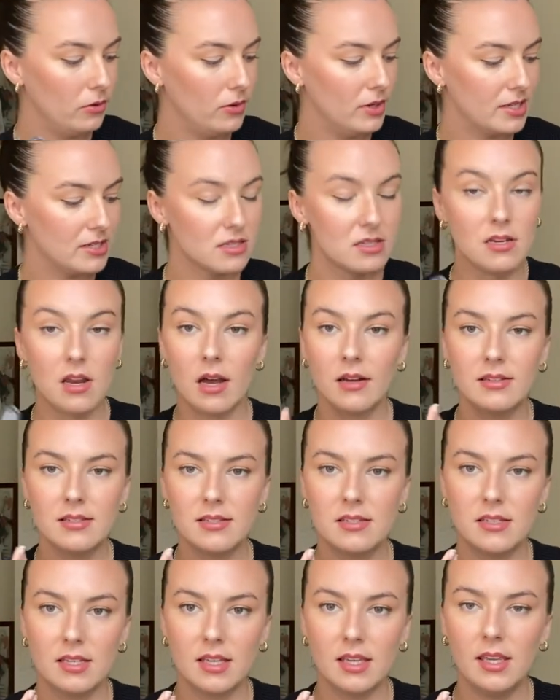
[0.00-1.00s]
It's not
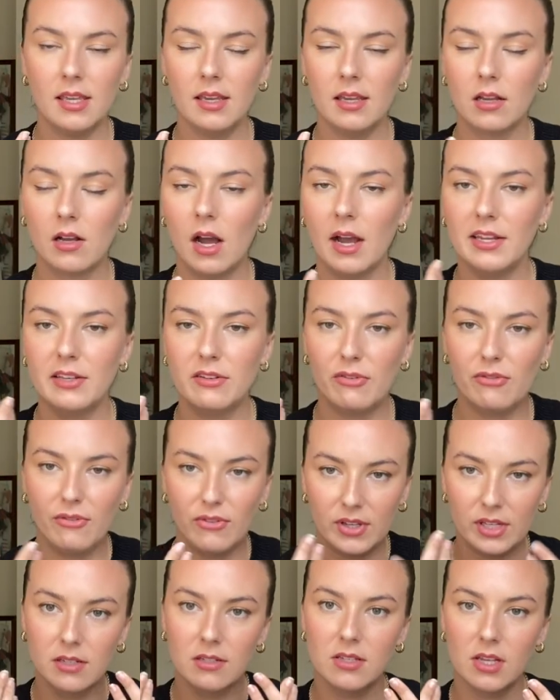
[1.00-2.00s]
sticky. It kind of
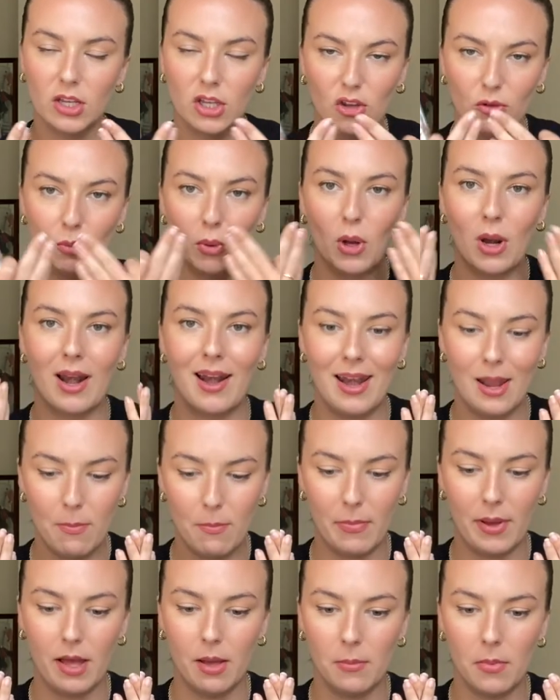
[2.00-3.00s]
feels like you've put lip
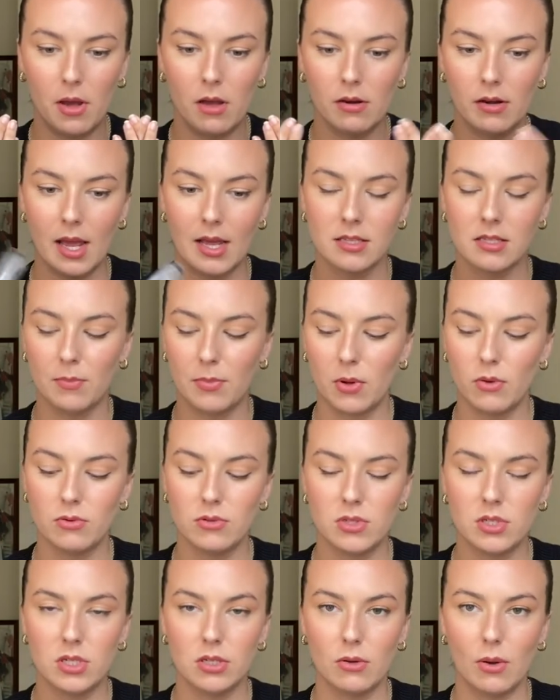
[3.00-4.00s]
balm on as
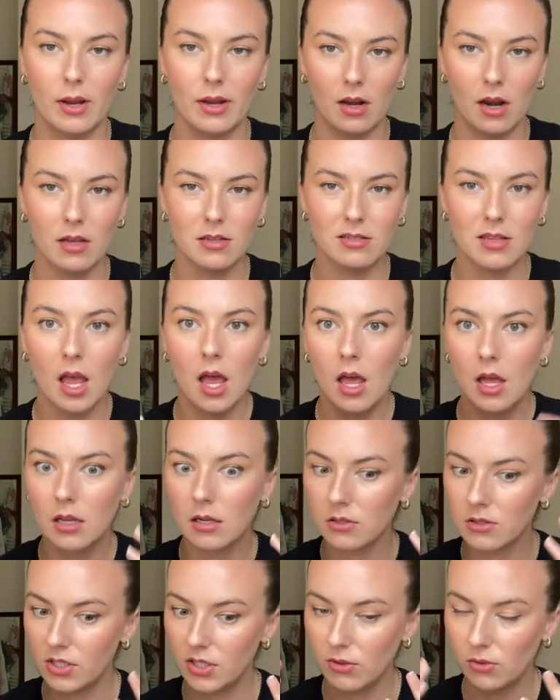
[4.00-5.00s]
opposed to a gloss.
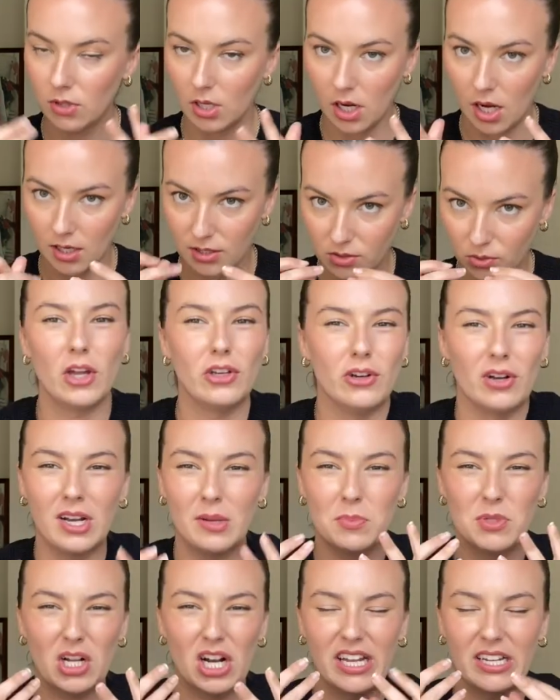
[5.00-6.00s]
Cause you know the gloss when your
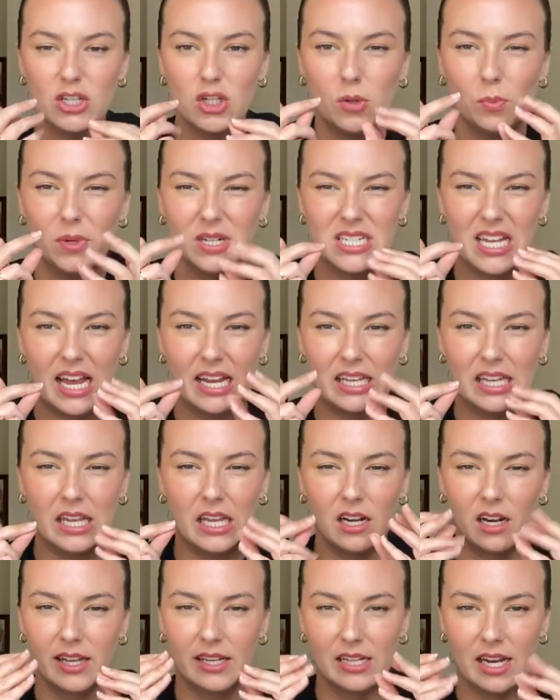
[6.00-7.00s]
lips are like super tacky
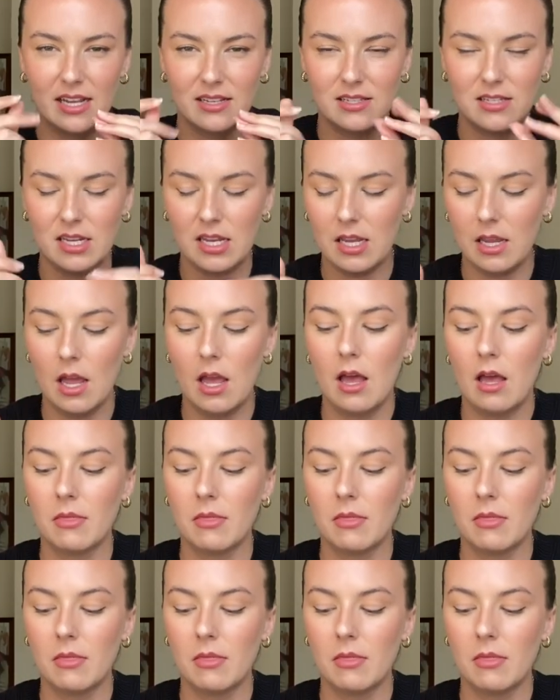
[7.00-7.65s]
and like nasty.